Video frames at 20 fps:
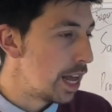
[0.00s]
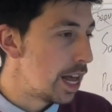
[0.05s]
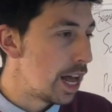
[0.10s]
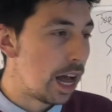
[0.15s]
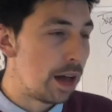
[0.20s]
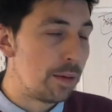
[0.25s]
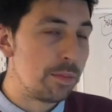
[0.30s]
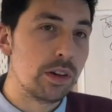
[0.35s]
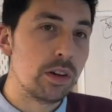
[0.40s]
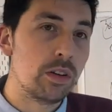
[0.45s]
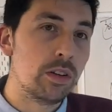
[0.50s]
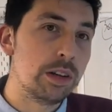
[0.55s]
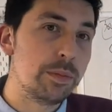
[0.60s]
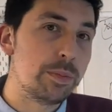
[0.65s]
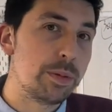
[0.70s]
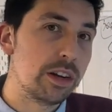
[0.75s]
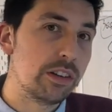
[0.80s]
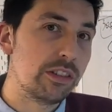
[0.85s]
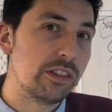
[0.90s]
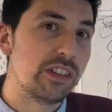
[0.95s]
I'm the only
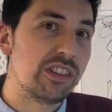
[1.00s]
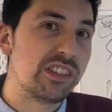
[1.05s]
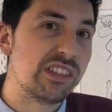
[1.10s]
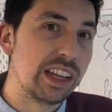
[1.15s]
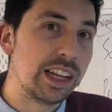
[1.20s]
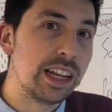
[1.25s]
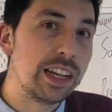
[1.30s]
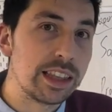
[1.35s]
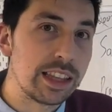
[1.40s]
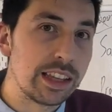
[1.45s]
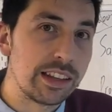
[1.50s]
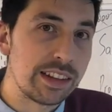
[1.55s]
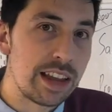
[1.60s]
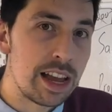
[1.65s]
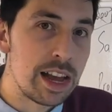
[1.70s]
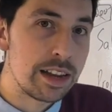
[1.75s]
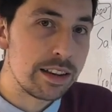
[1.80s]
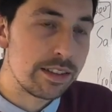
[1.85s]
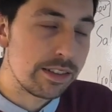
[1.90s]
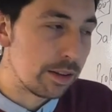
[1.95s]
person selling this
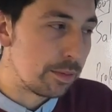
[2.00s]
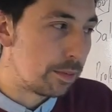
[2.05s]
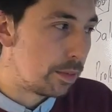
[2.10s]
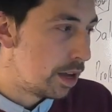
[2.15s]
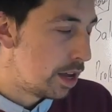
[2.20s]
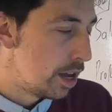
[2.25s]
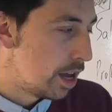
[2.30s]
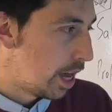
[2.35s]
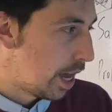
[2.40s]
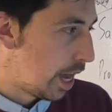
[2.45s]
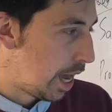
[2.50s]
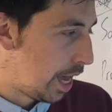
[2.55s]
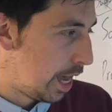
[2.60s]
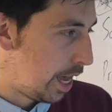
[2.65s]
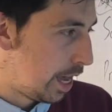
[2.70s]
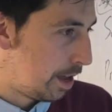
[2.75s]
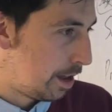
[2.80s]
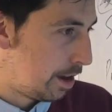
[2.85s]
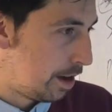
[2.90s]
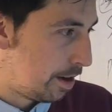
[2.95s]
item,
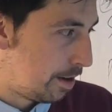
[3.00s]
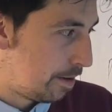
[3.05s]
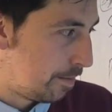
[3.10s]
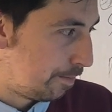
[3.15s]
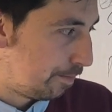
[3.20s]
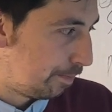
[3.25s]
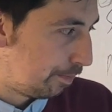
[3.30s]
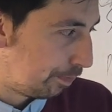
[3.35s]
and